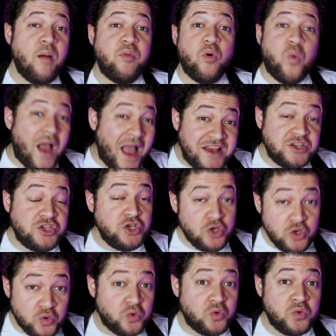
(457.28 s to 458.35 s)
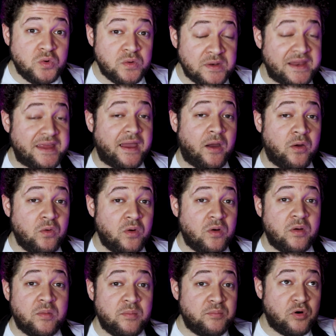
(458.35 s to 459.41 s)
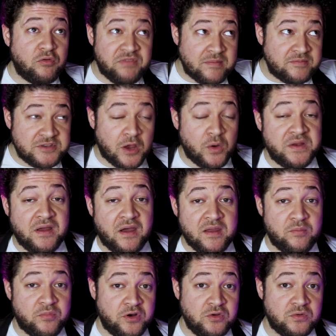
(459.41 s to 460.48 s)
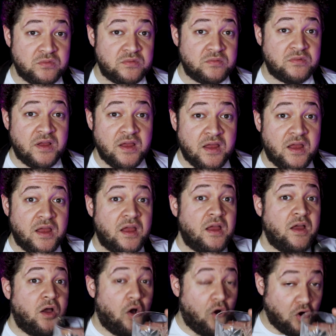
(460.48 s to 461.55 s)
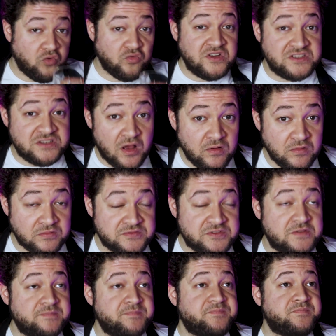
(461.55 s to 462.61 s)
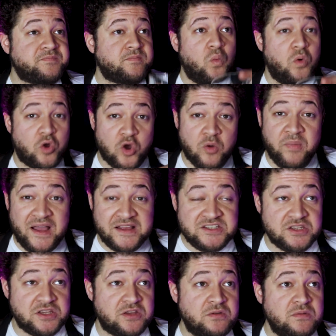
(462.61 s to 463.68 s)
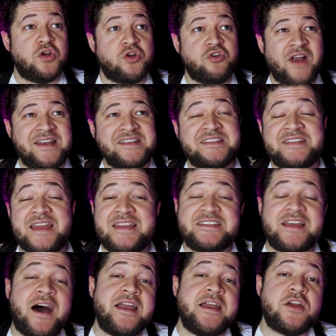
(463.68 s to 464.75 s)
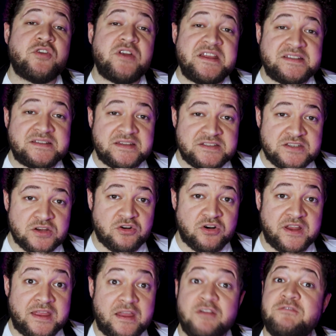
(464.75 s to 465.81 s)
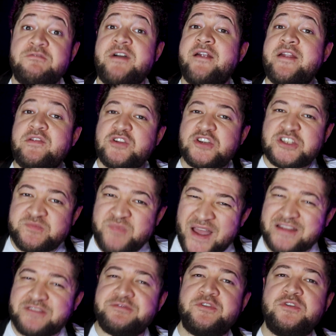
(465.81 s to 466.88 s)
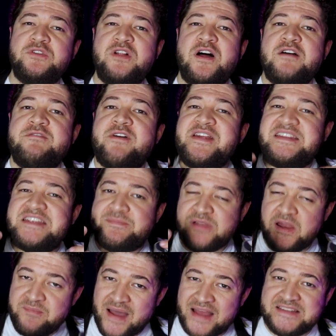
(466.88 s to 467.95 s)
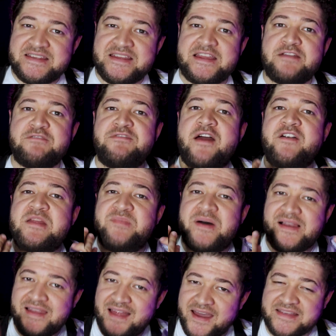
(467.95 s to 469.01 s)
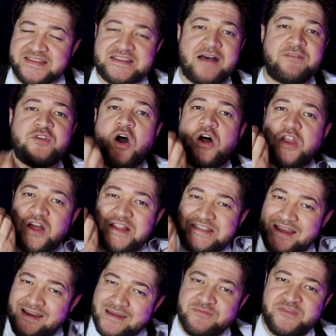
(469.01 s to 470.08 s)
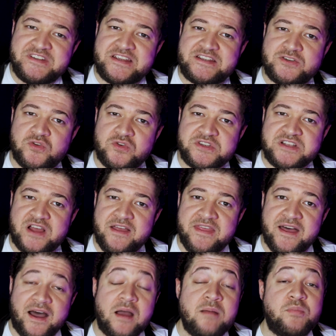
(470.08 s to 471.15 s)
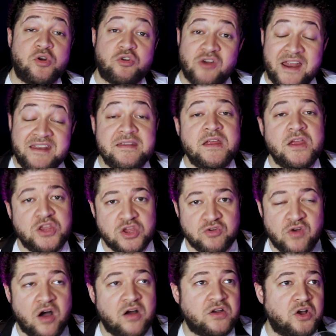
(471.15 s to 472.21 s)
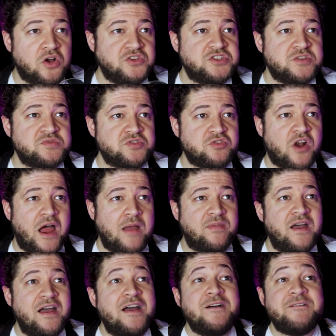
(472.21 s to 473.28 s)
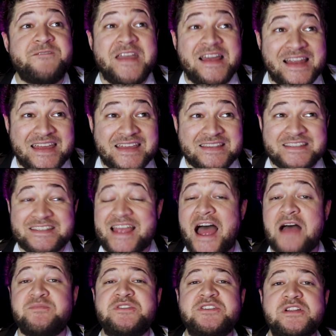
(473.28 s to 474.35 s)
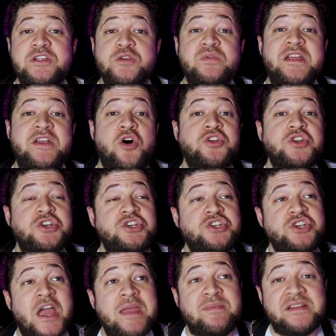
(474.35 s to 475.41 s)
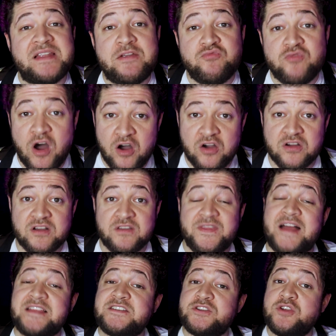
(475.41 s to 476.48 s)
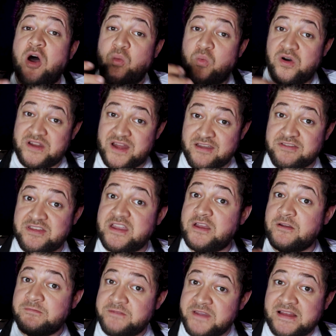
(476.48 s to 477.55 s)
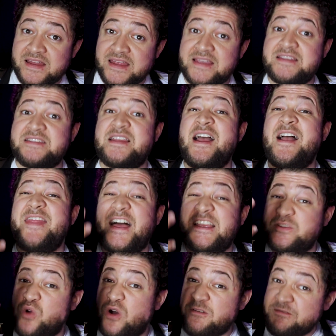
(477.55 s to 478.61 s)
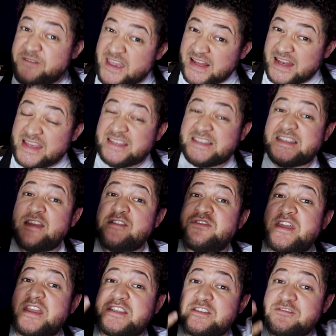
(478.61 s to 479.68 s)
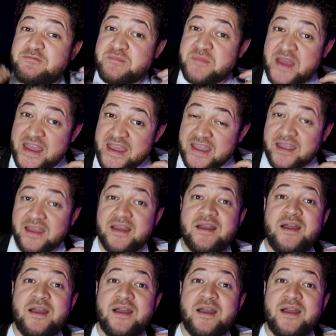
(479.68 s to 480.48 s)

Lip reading: But where do you, Leo, put Vimto and Iron Brew? Unresolved. We'll come back to you. Grant says, I agree to disagree. Very respectful, very diplomatic, very polite. I've got a lot of time for discourse like that. But Grant, you're wrong. Unsubscribe. Felix, absolutely unashamedly wrong. That's not what I think of Felix. That's what Felix thinks of me.